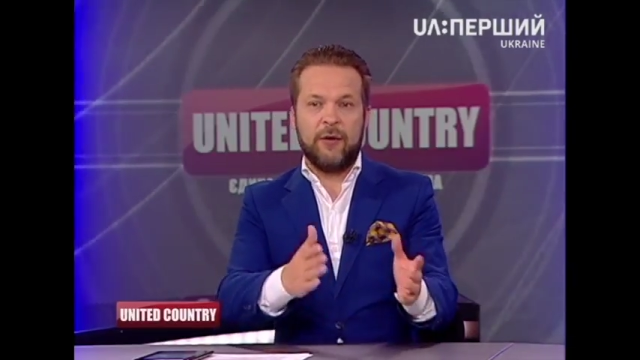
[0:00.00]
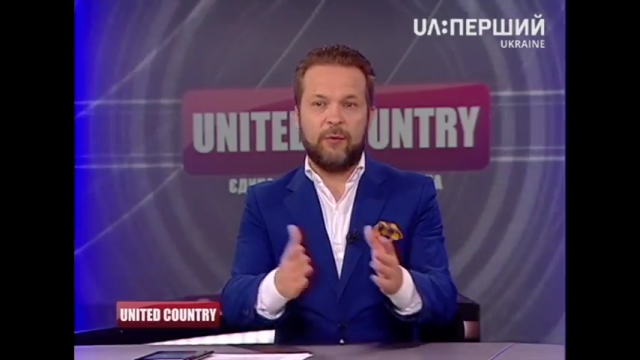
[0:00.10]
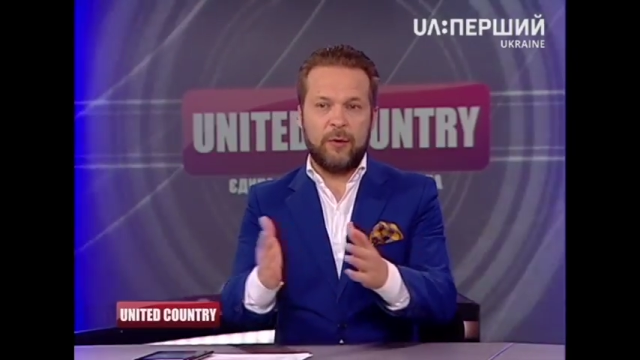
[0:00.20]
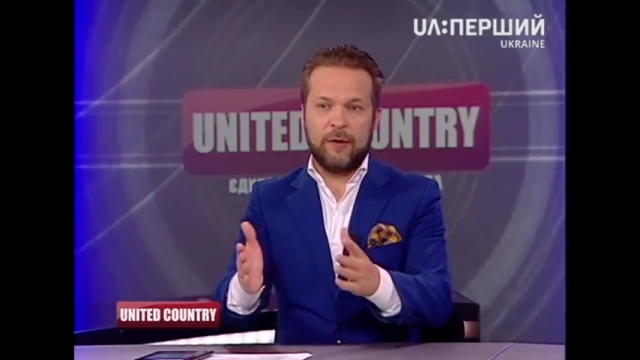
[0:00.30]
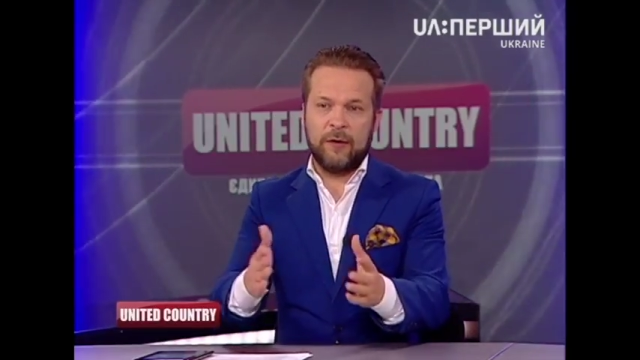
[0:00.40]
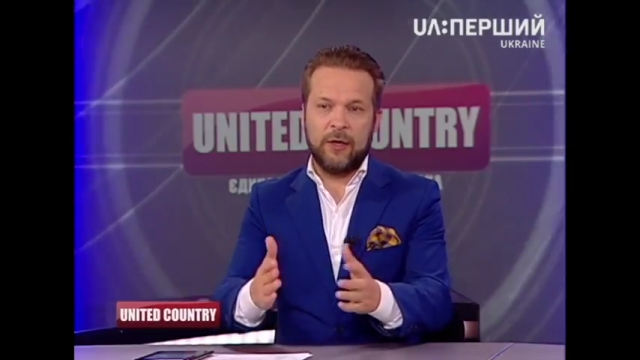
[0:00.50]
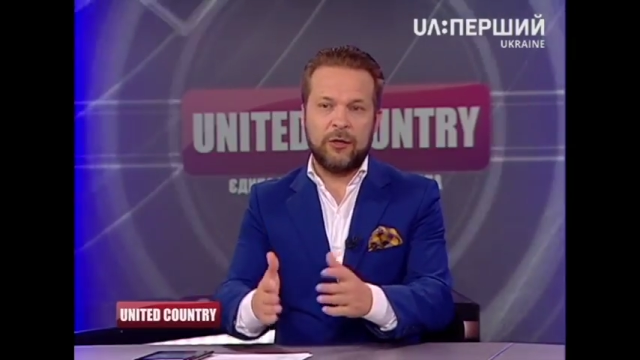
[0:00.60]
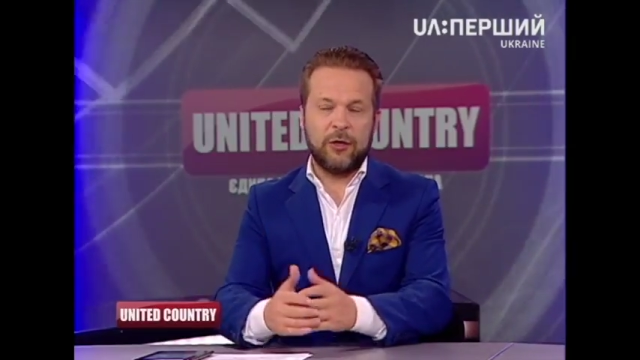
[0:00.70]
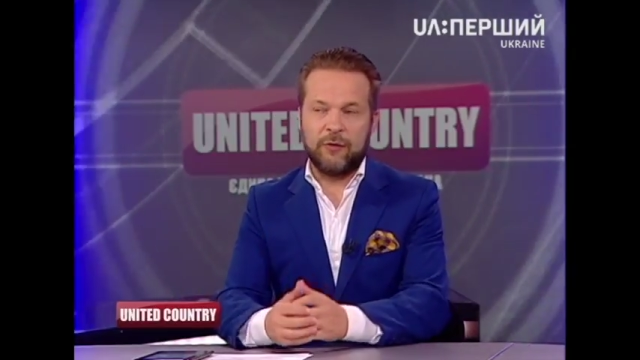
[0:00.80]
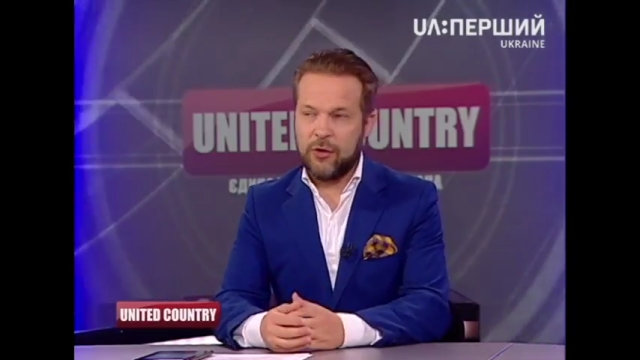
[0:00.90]
with
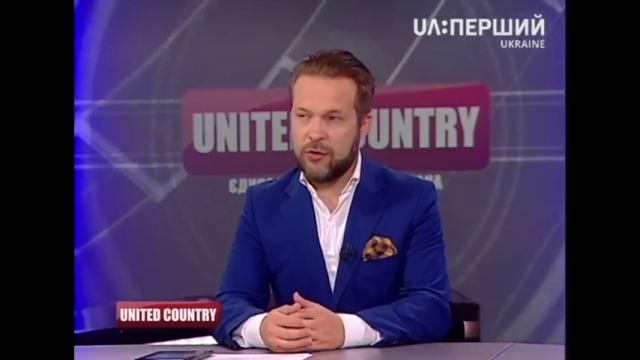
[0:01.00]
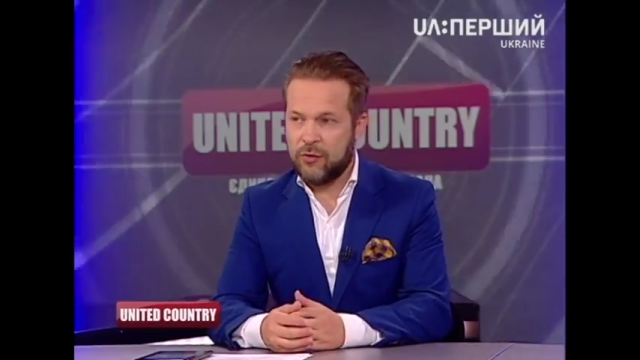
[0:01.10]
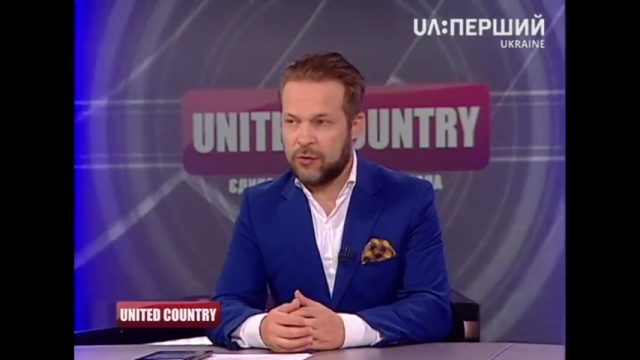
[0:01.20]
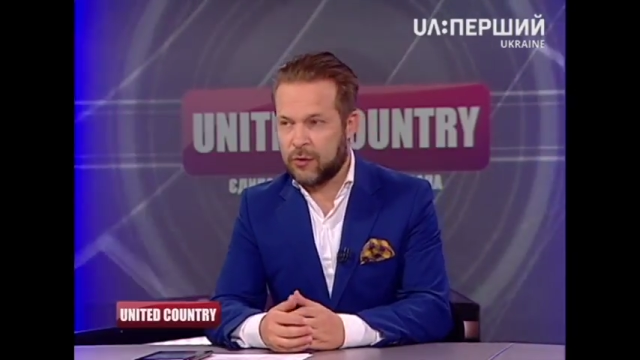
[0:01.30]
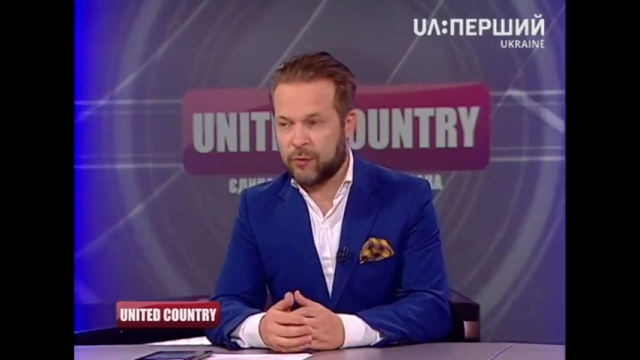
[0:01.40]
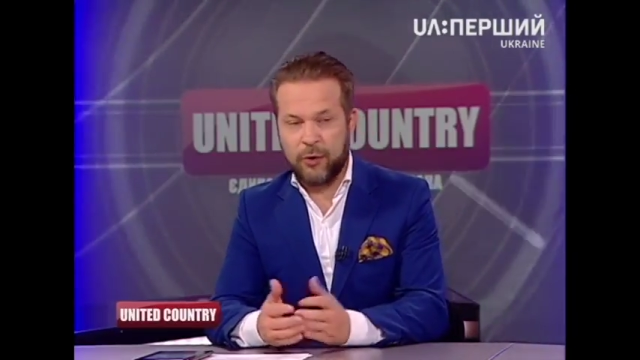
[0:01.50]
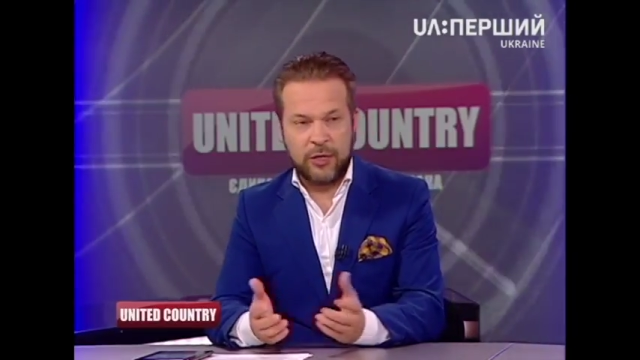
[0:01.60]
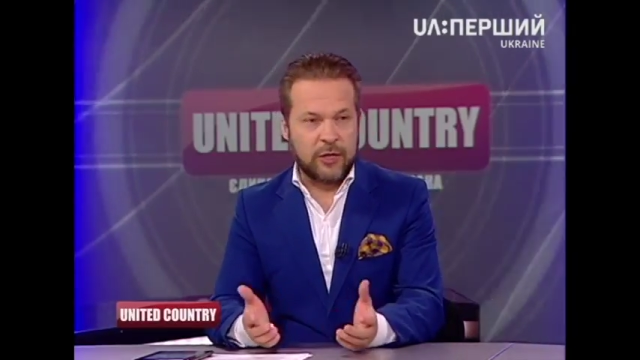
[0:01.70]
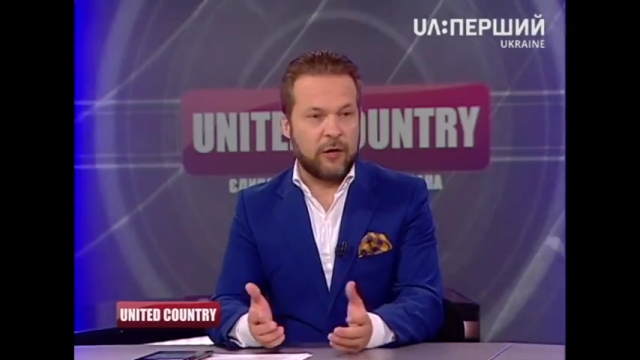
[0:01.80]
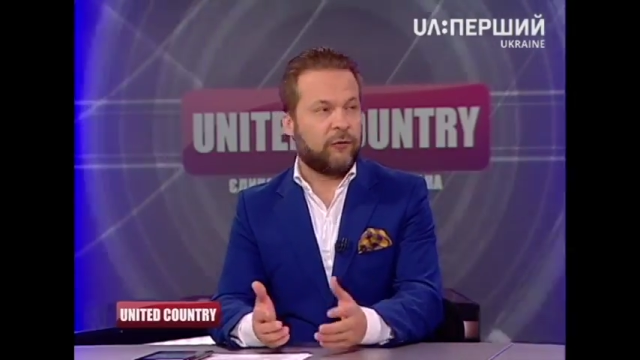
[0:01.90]
interviews or
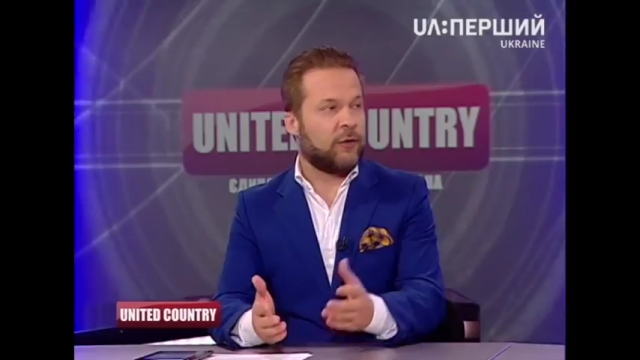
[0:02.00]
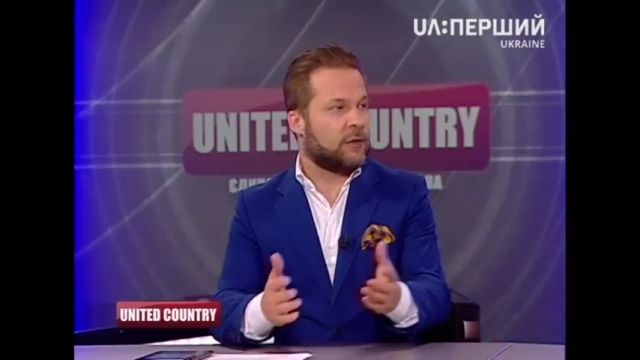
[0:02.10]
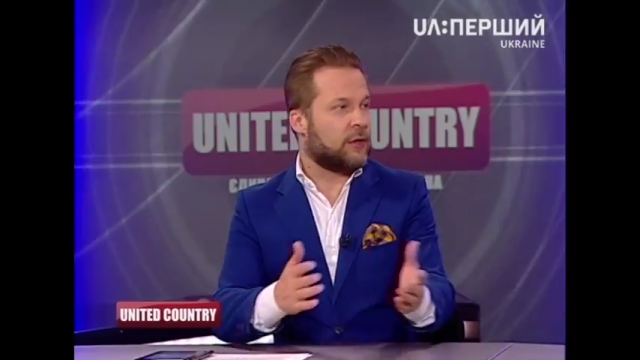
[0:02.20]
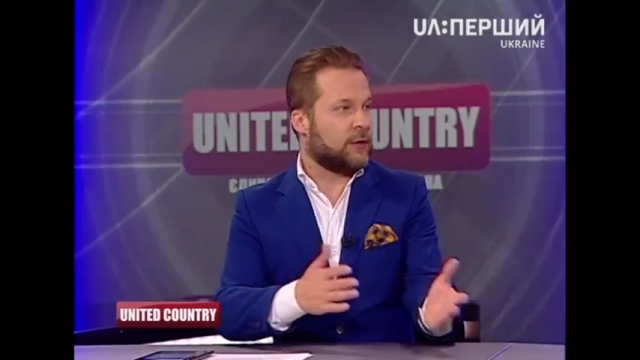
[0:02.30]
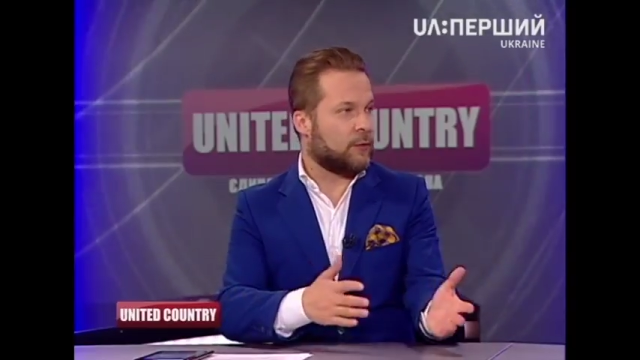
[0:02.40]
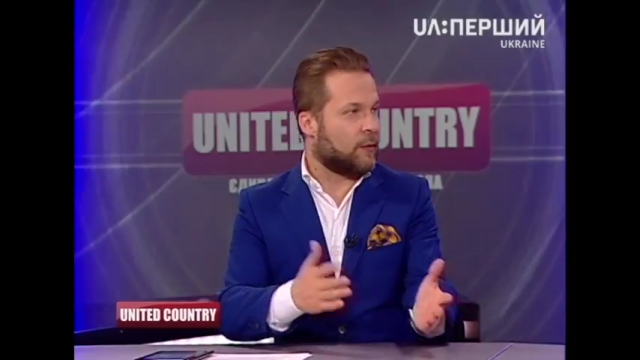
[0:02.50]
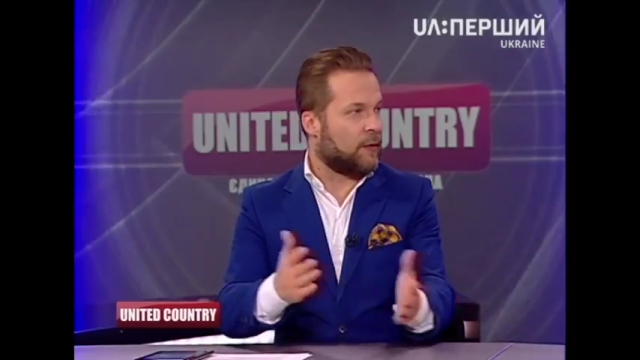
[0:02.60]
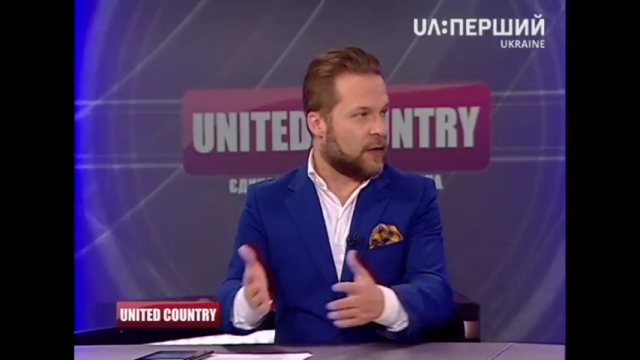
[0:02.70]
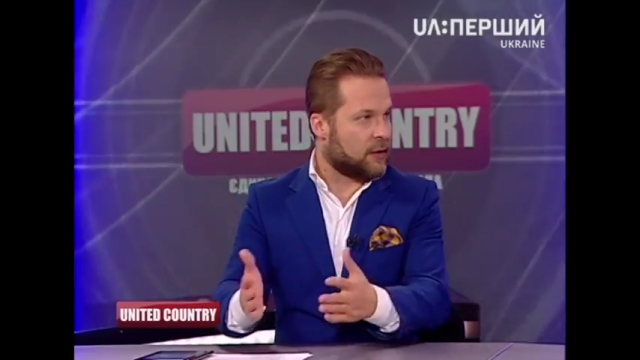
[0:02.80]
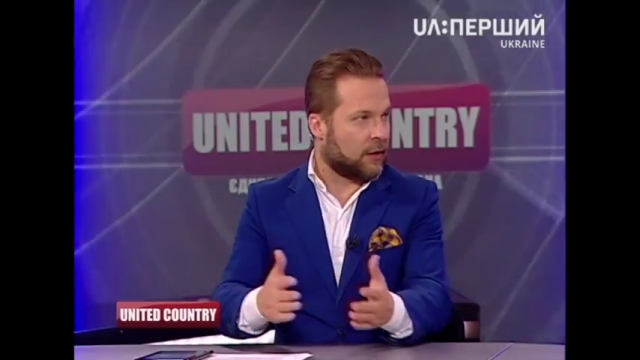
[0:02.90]
press conferences with
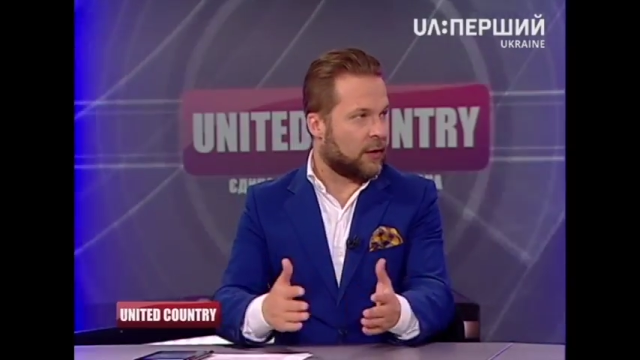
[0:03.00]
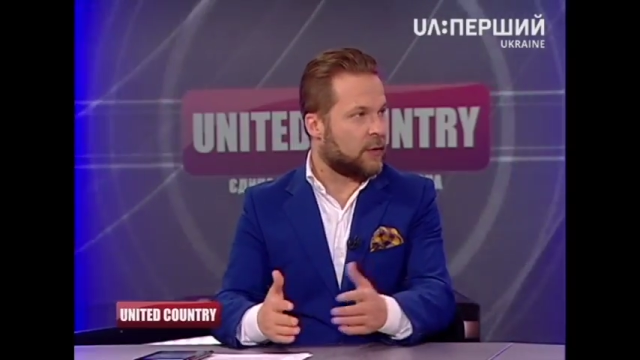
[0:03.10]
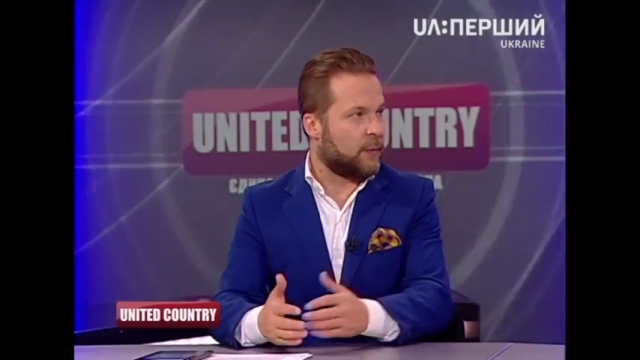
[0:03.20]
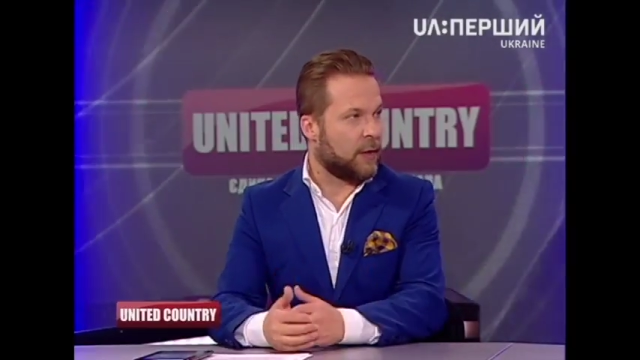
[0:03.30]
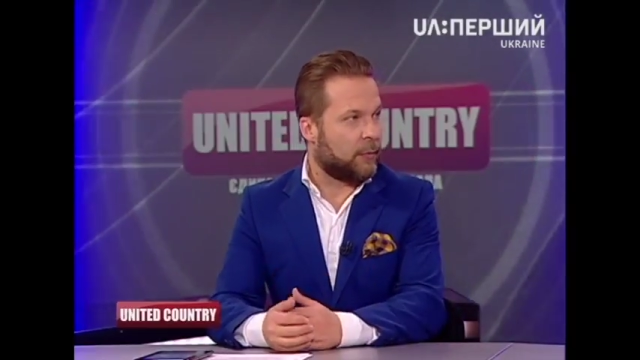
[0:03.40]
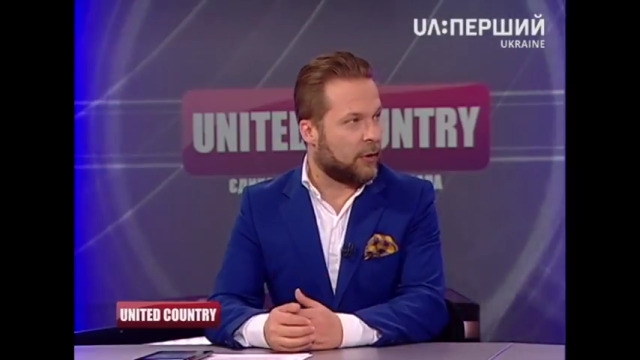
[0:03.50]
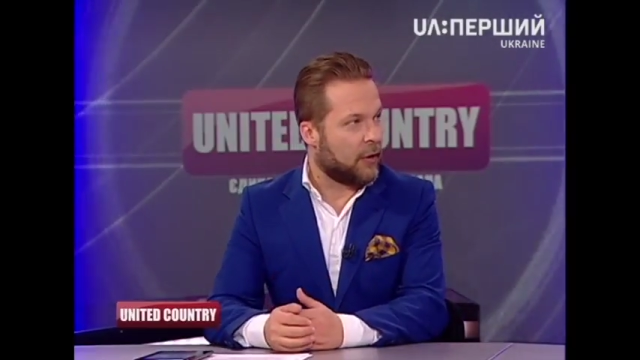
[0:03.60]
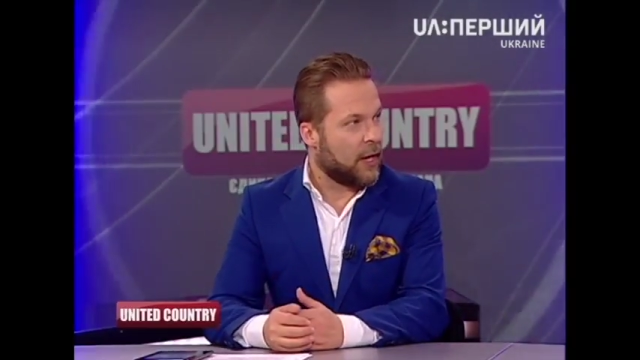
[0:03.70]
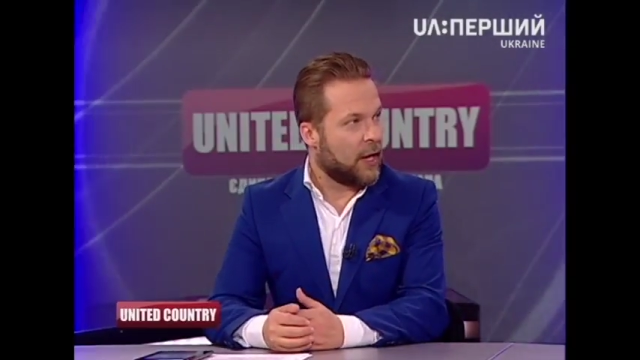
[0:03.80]
these and these yeah. people,